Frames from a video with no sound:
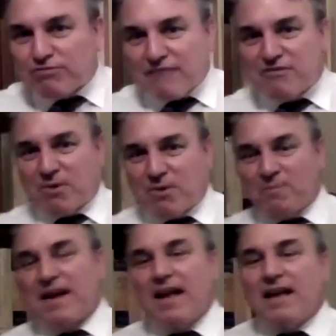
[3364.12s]
preferable?
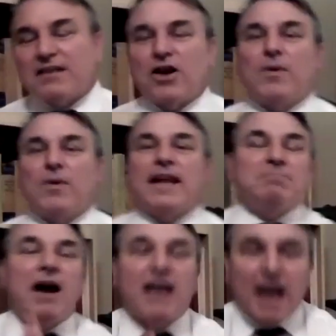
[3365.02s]
So
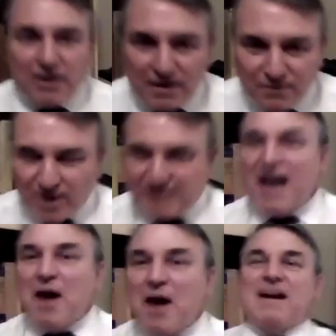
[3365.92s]
that's my Luddite voice.
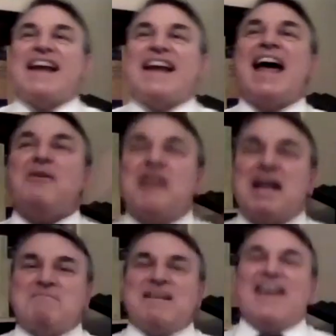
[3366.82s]
But now
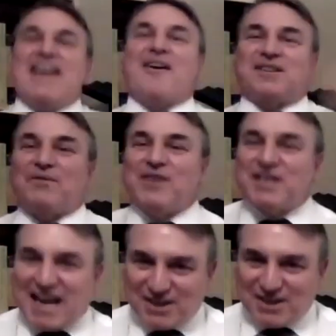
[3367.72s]
let me answer for
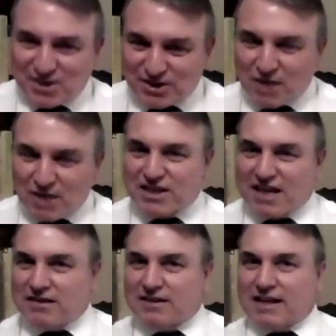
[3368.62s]
Chesterton. I don't want
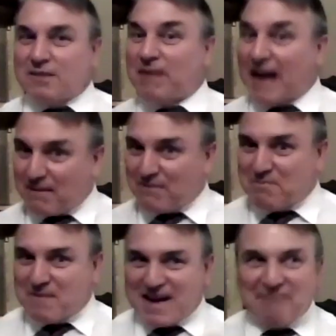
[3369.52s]
Chesterton to take the blame
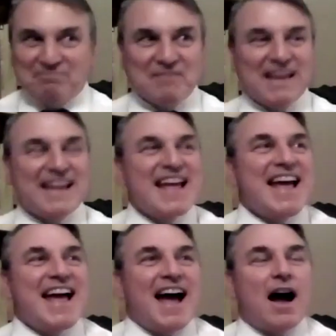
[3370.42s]
for me.
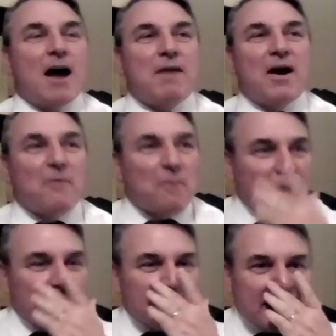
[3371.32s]
Um,
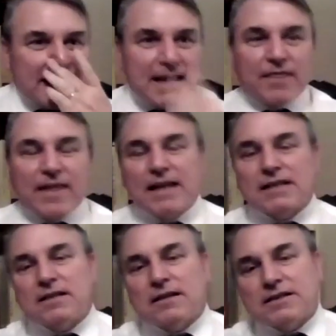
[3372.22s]
one of the key
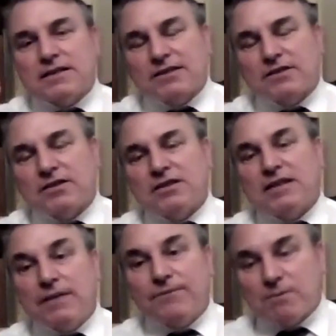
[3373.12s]
things that Chesterton
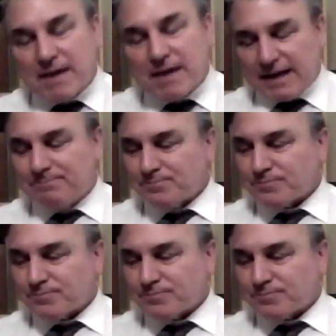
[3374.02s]
did for me,